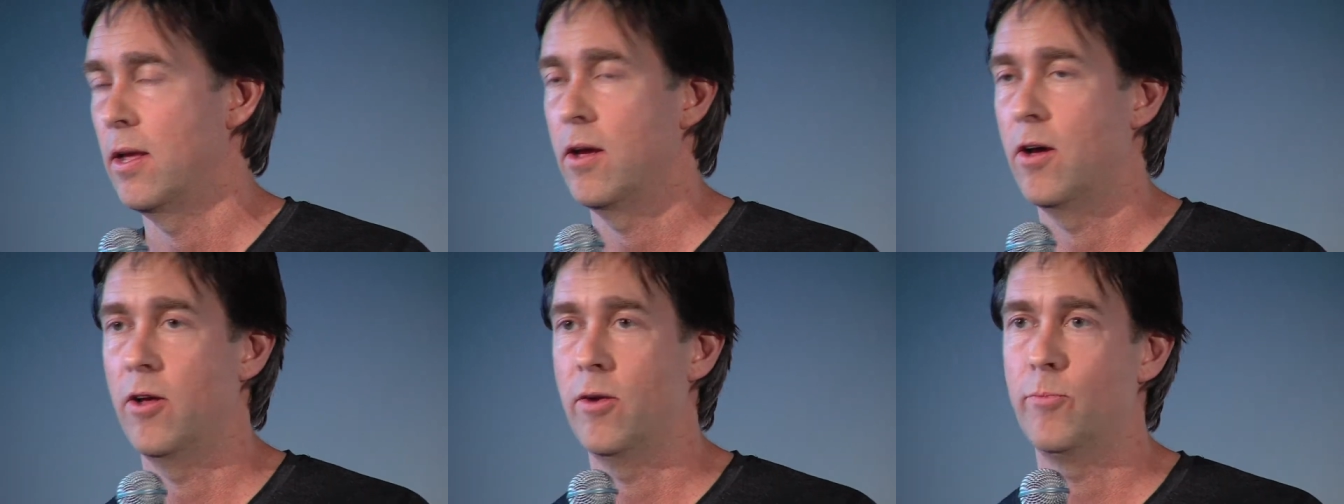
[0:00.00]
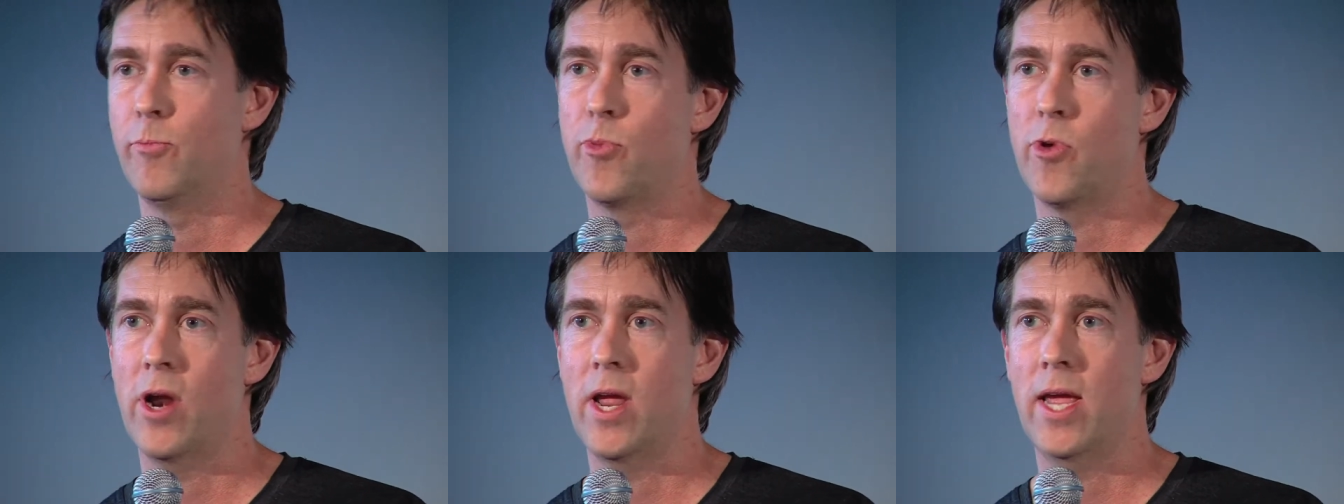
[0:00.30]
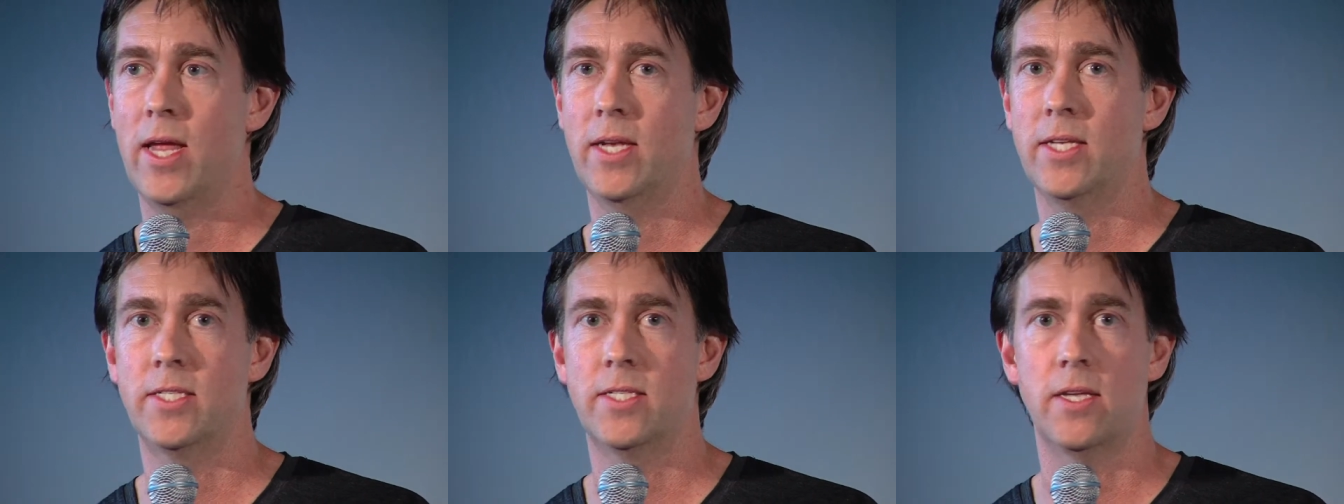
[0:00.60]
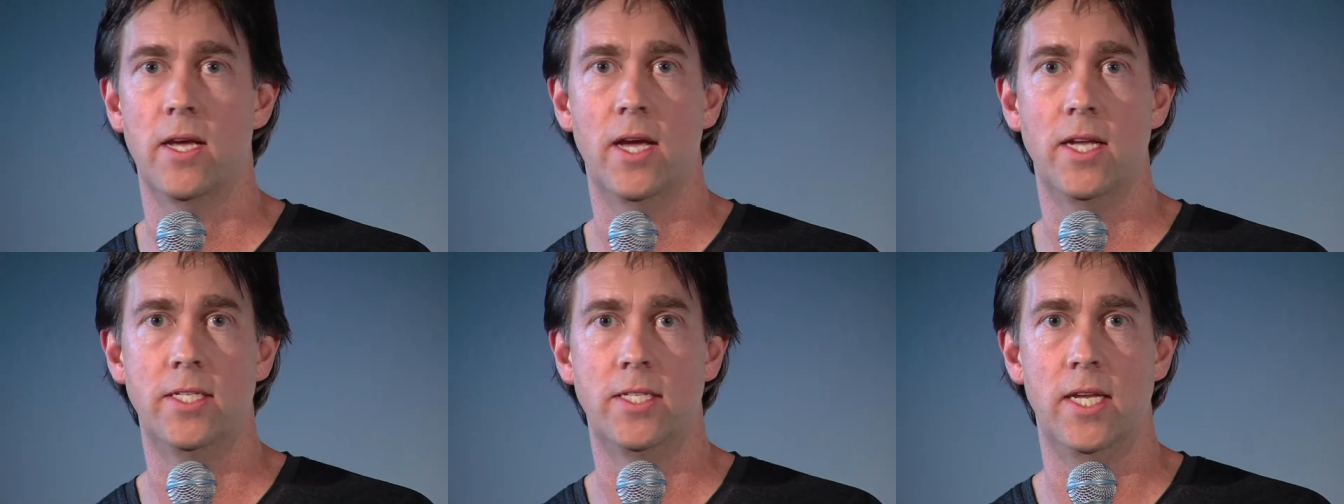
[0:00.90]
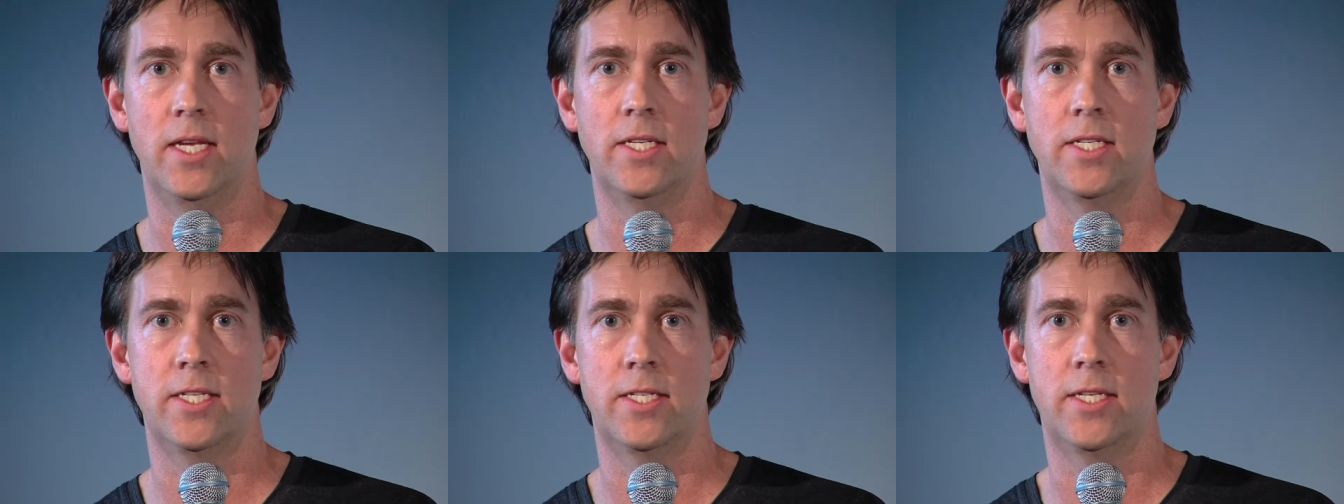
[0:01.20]
on brand
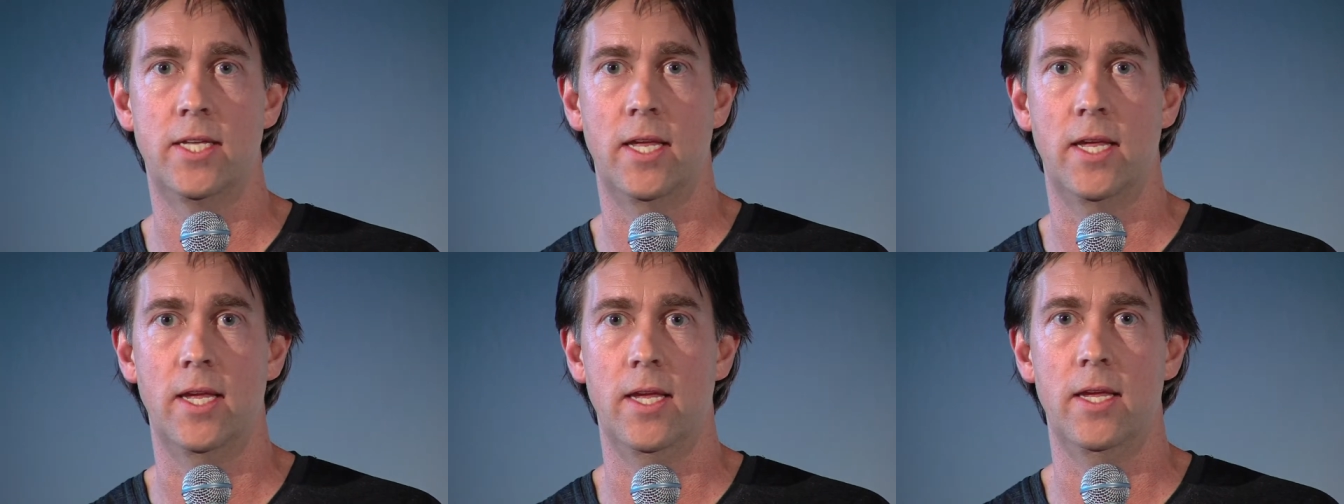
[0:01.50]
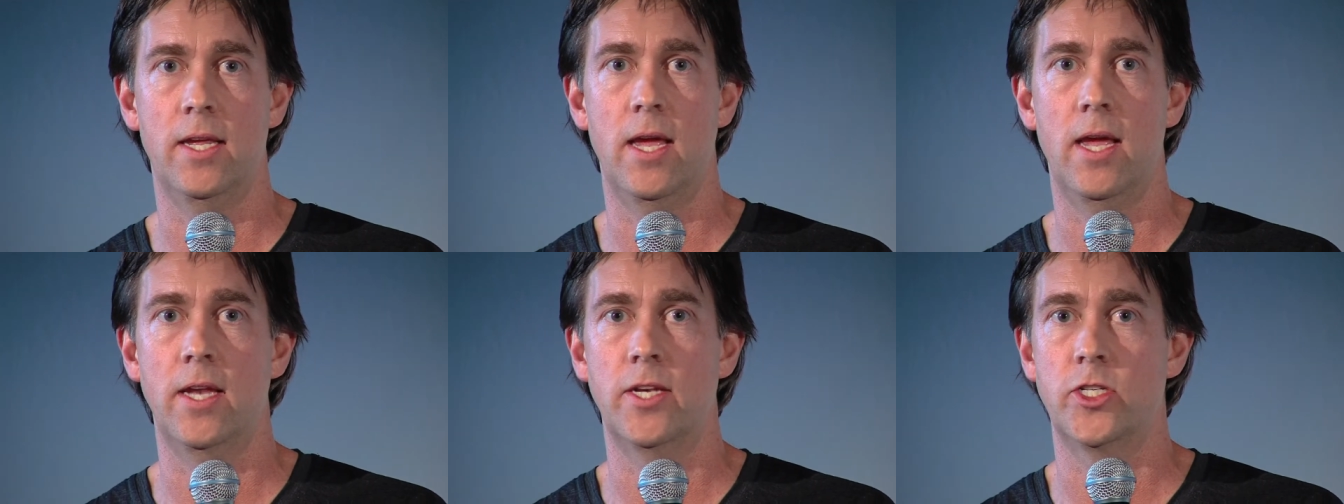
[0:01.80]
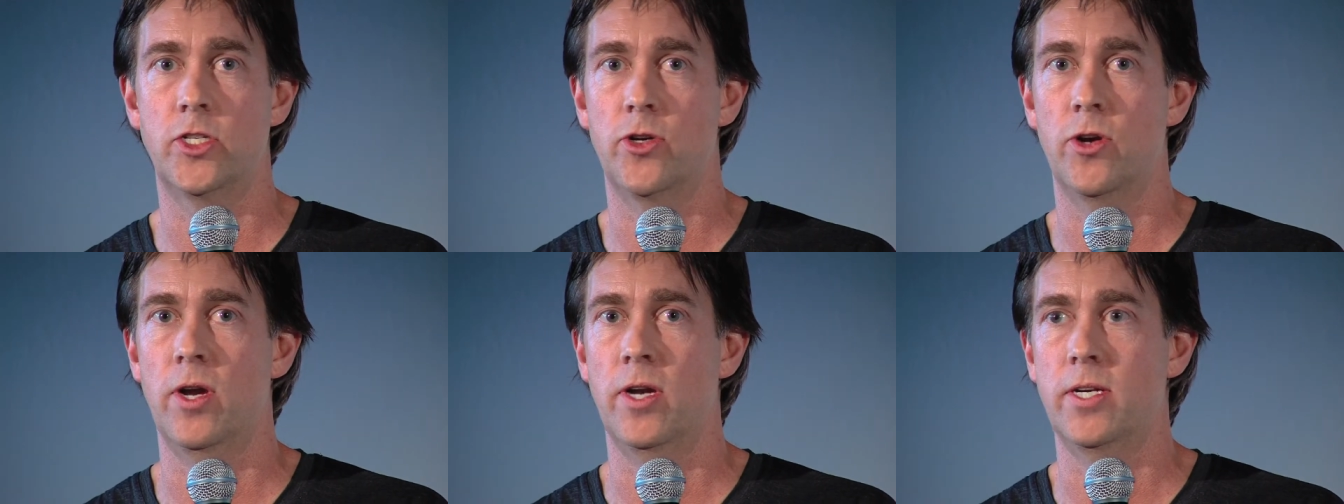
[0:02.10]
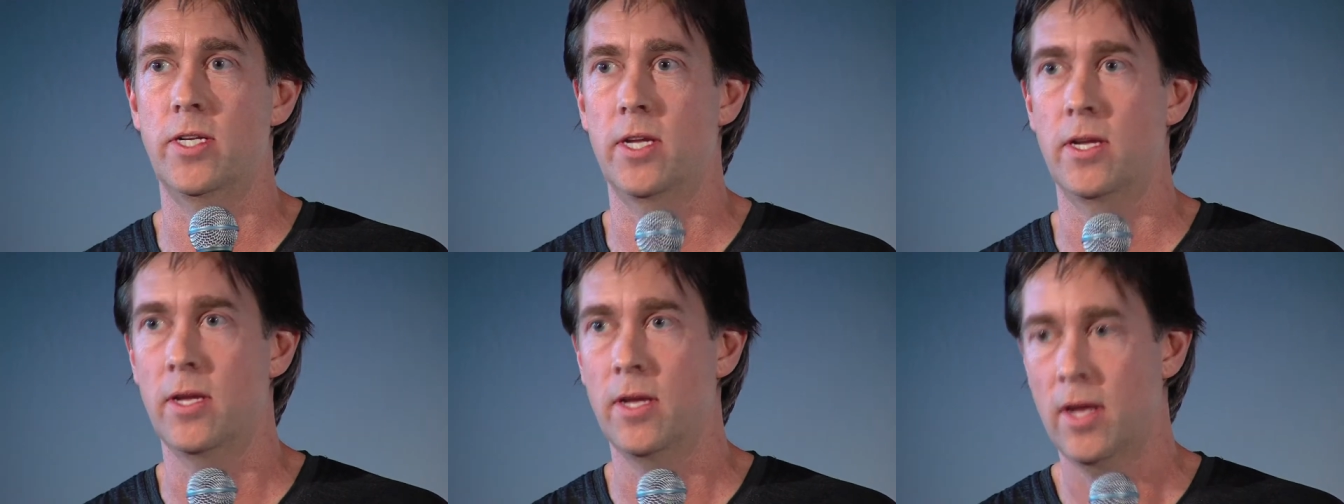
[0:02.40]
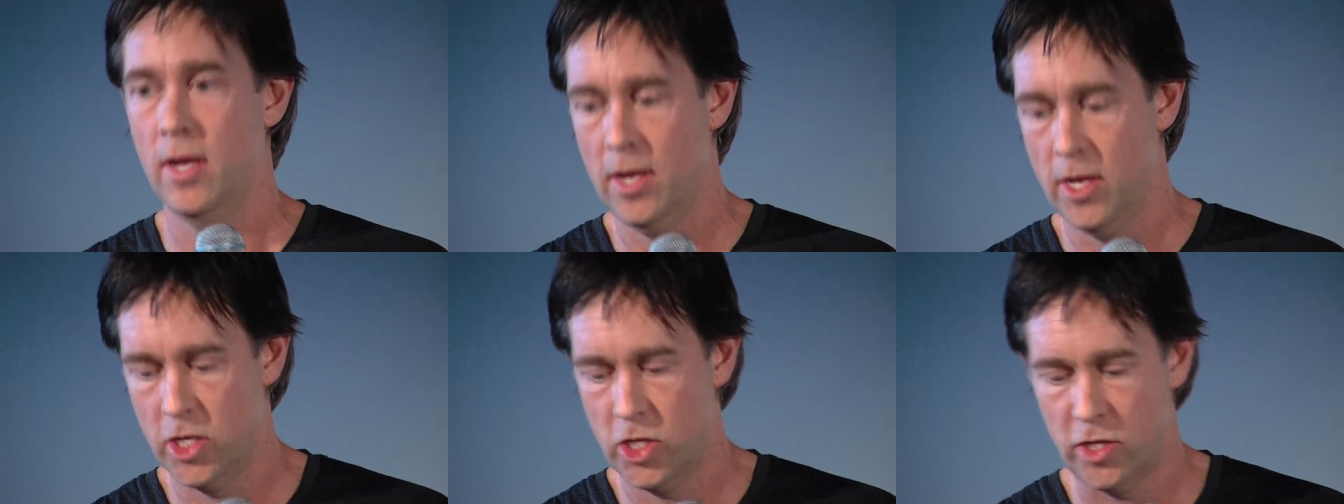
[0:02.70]
identity, and trying to
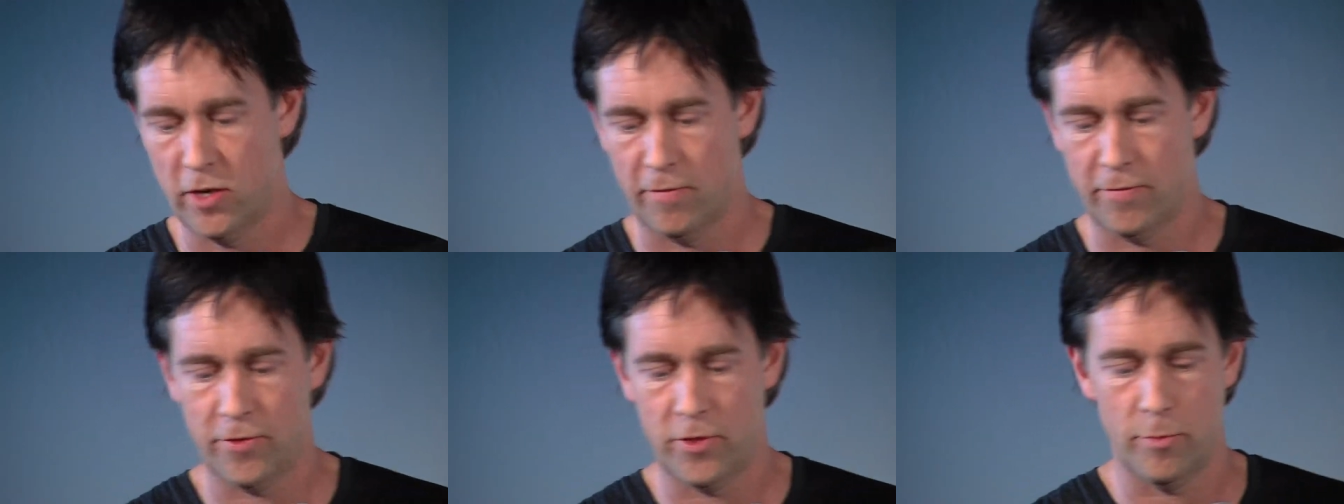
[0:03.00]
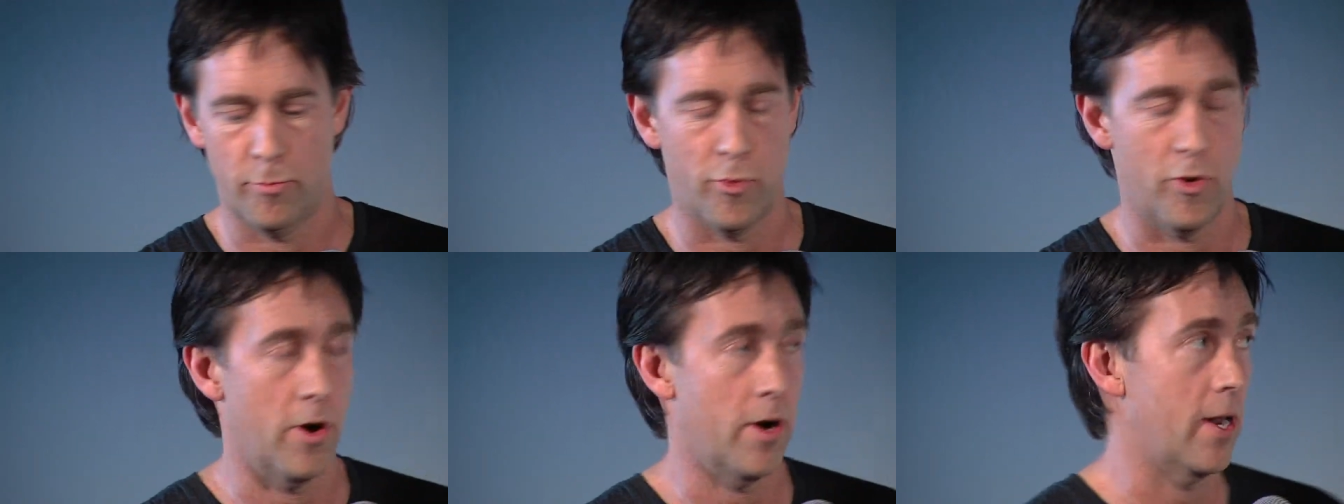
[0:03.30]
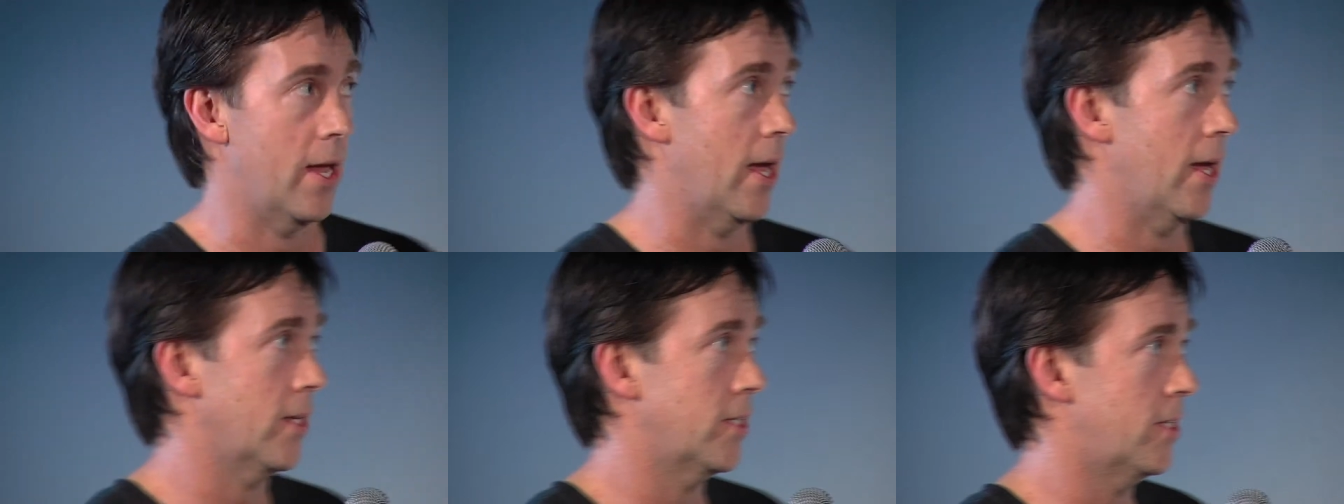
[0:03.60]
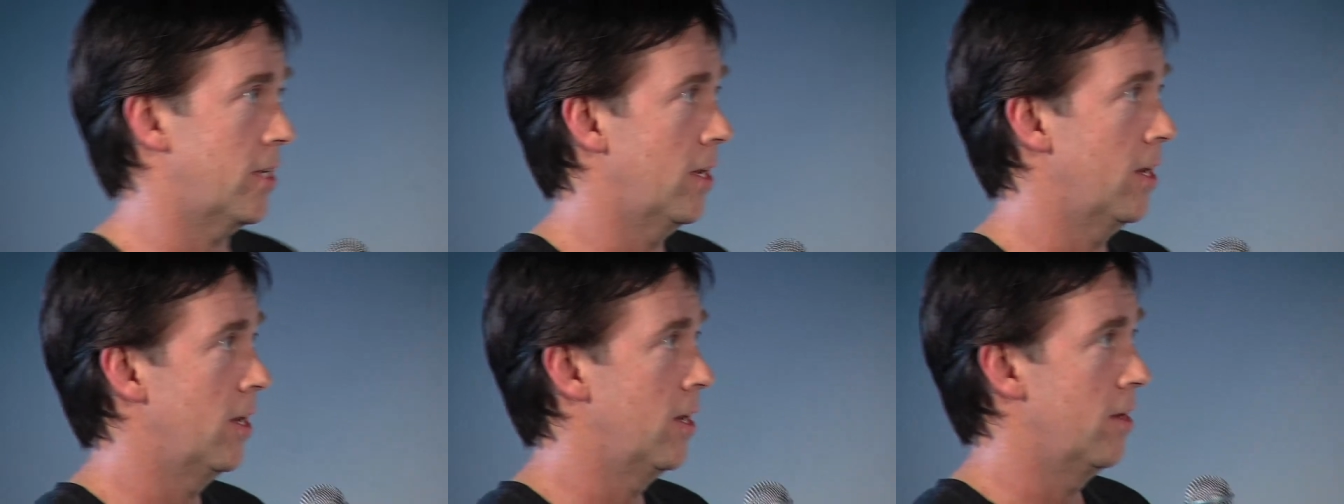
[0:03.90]
shift the product